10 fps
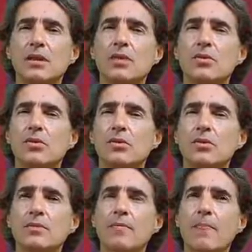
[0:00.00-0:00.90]
you
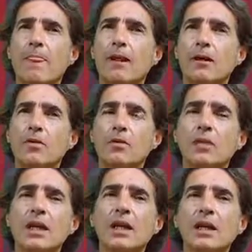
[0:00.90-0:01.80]

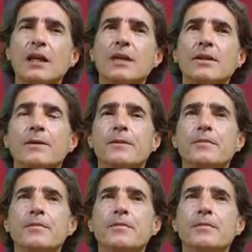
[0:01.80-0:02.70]
really
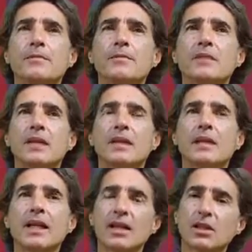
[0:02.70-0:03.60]

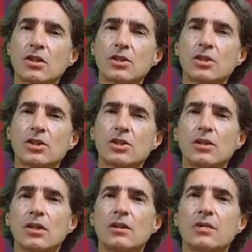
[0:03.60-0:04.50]
get conscious
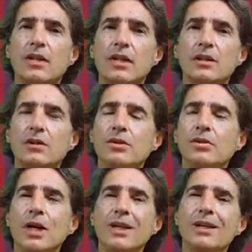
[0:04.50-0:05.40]
of that you
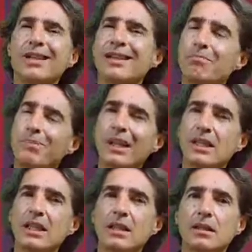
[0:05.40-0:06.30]
are not a
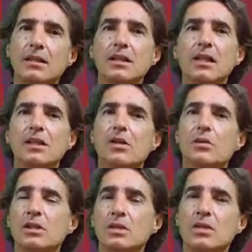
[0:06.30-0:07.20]
body that
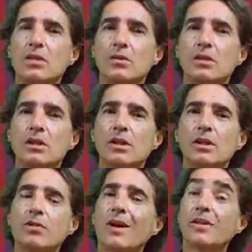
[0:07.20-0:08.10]
holds a soul,
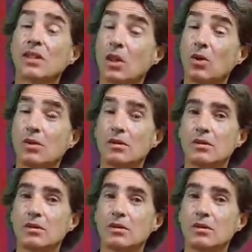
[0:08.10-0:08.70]
you are a soul